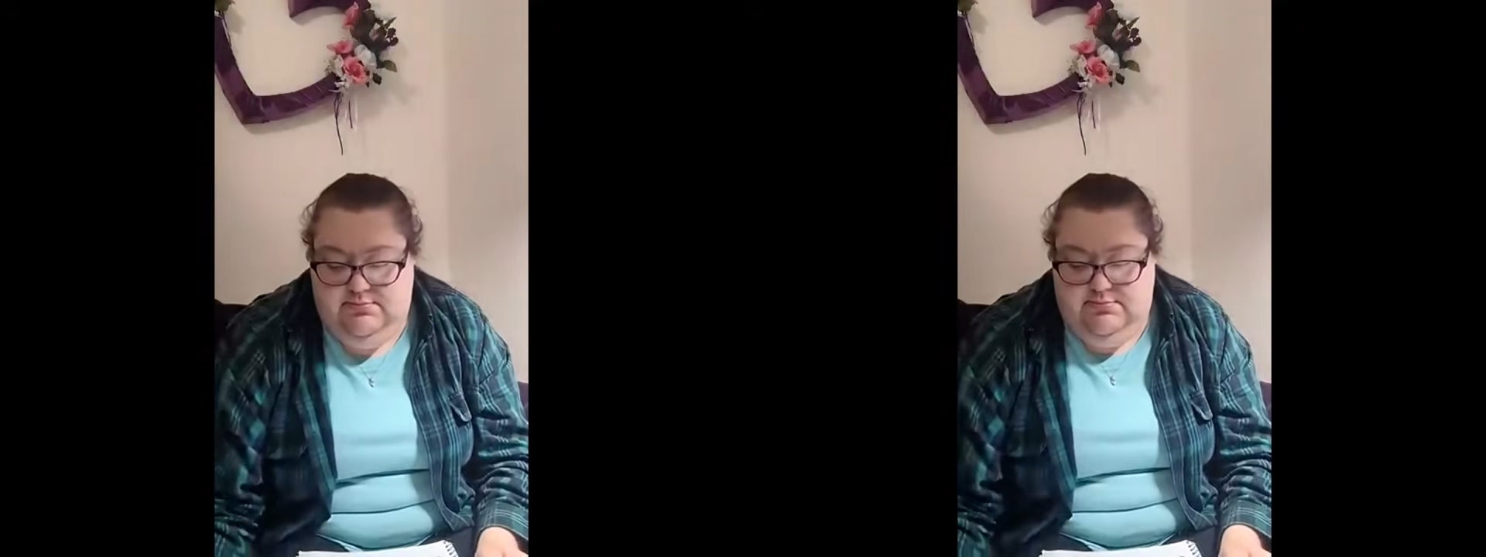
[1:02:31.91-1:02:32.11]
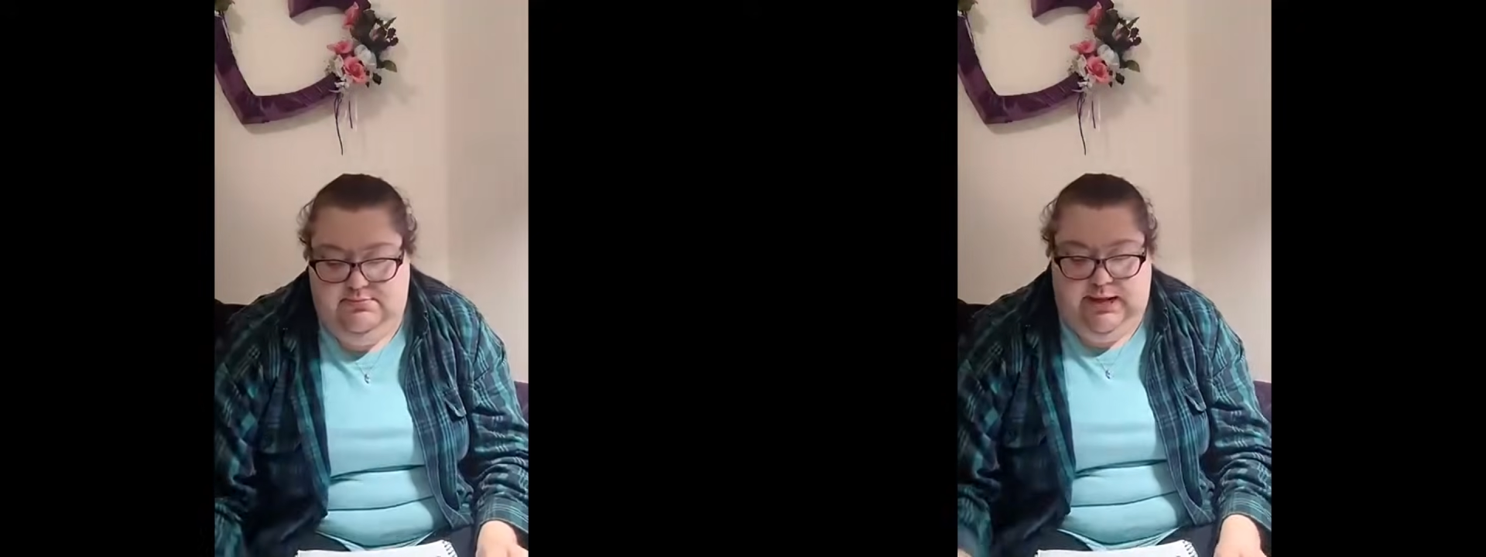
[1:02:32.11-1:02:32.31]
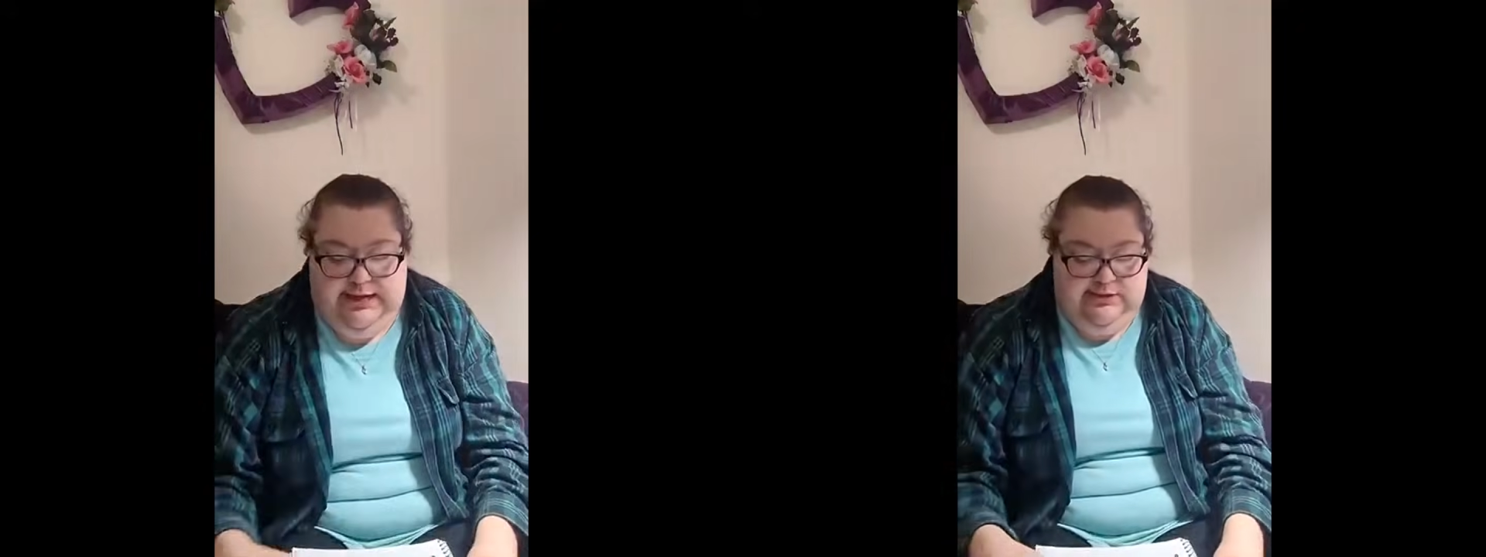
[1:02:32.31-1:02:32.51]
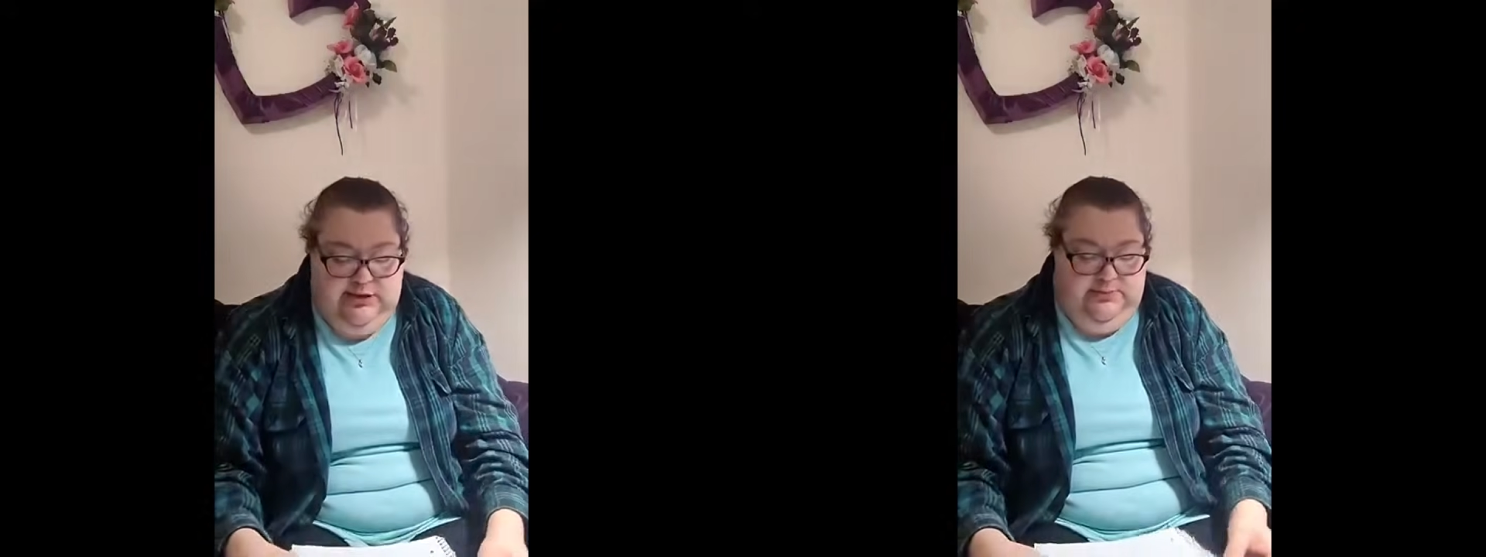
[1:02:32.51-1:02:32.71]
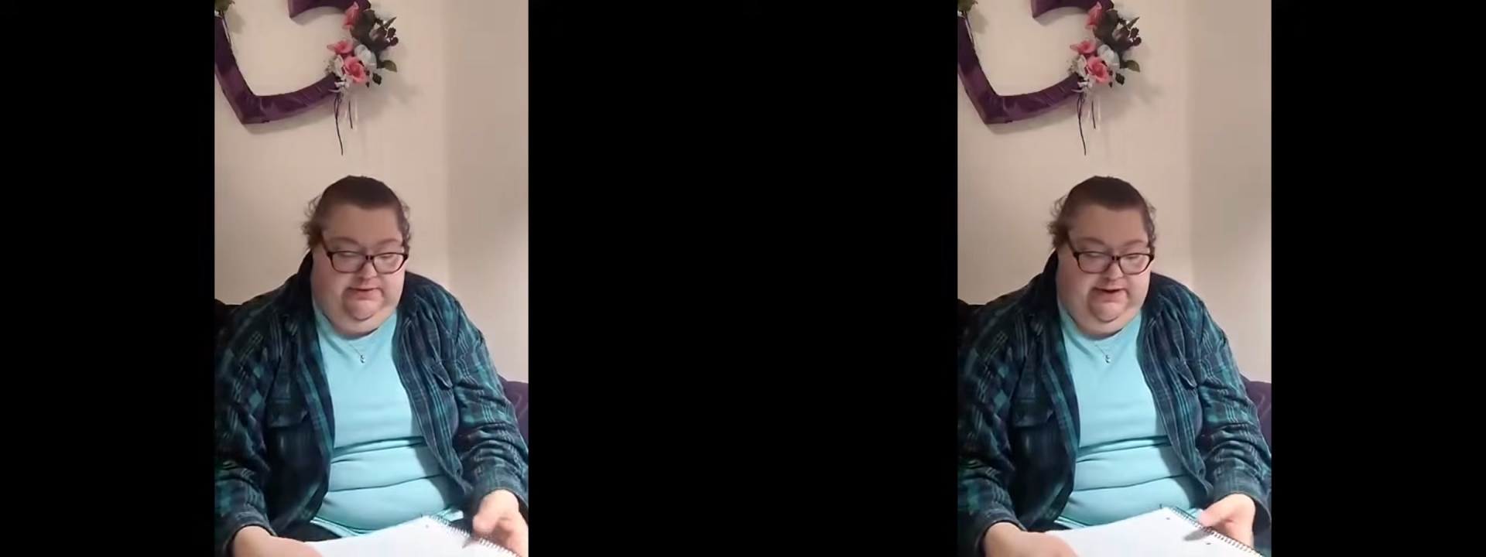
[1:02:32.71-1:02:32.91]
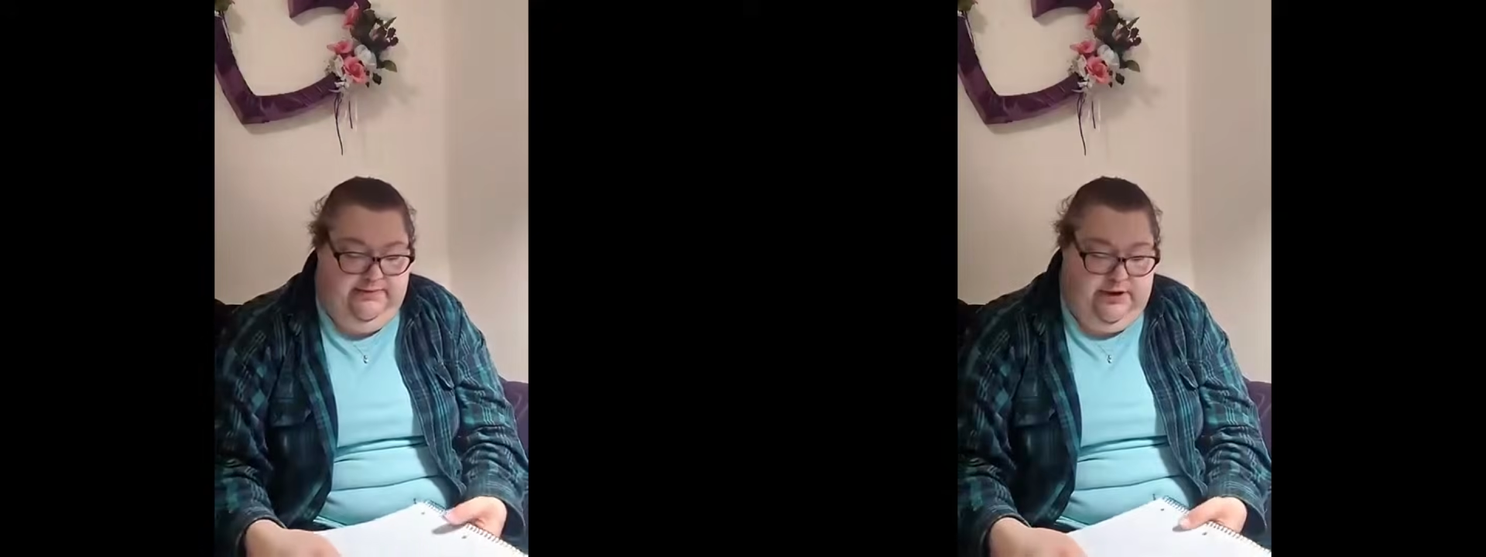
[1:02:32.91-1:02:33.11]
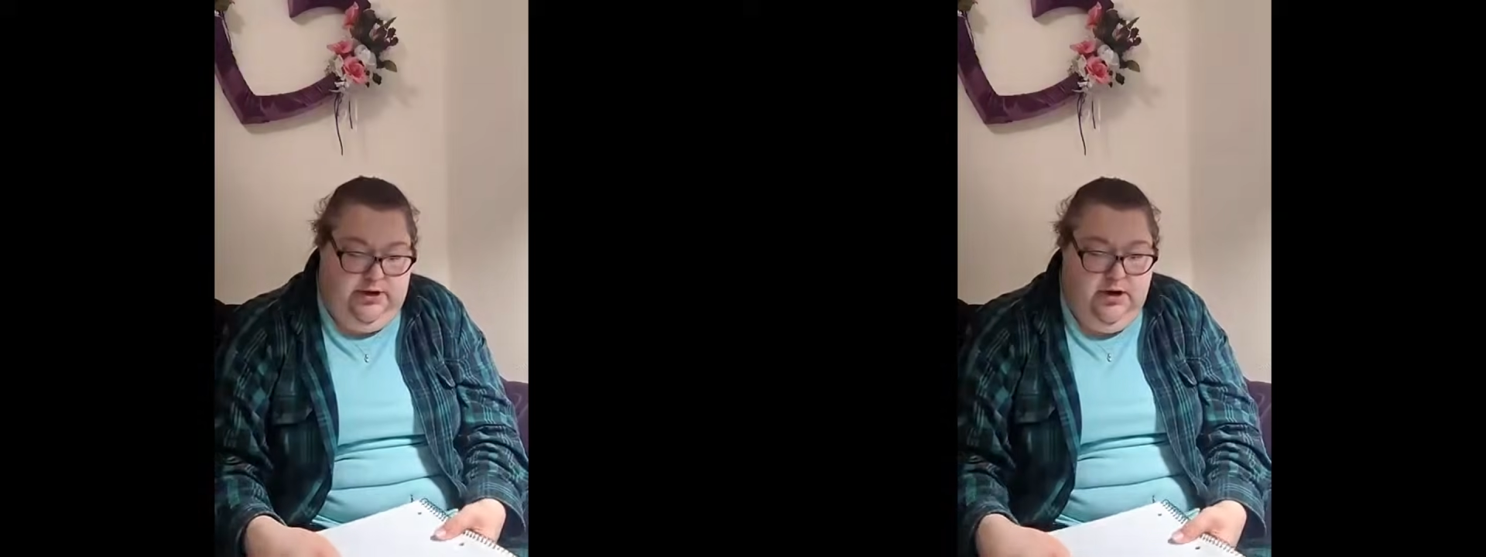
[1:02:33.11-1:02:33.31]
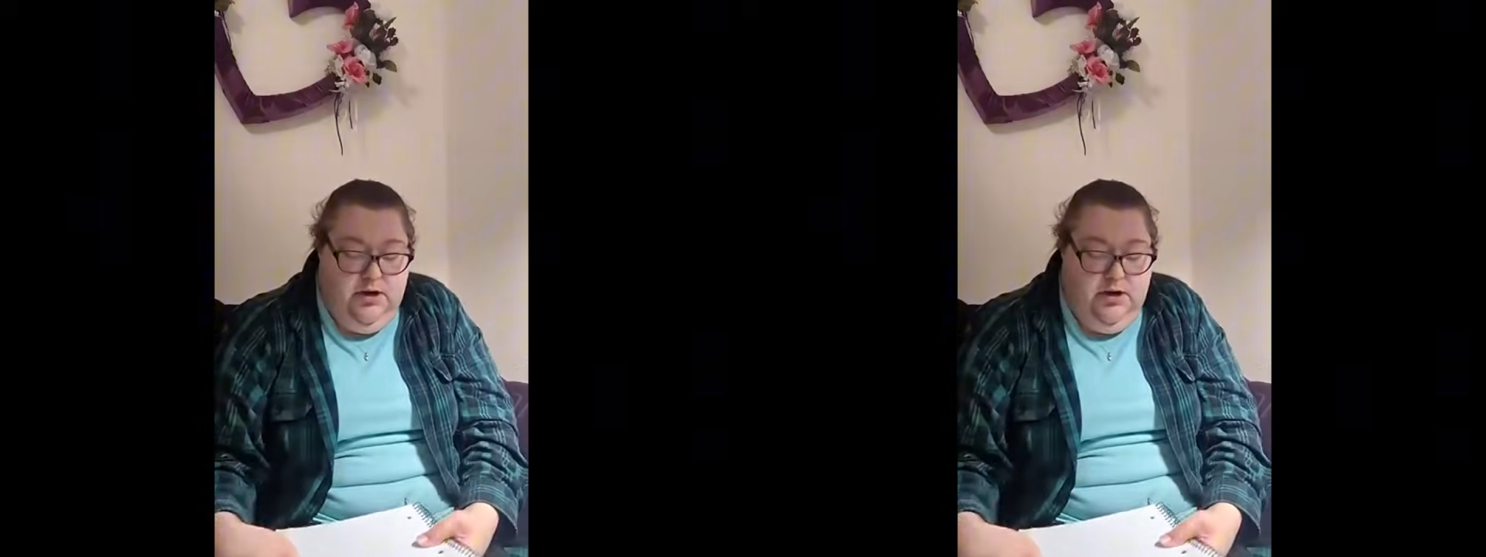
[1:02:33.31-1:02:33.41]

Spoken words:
Black is not my favorite.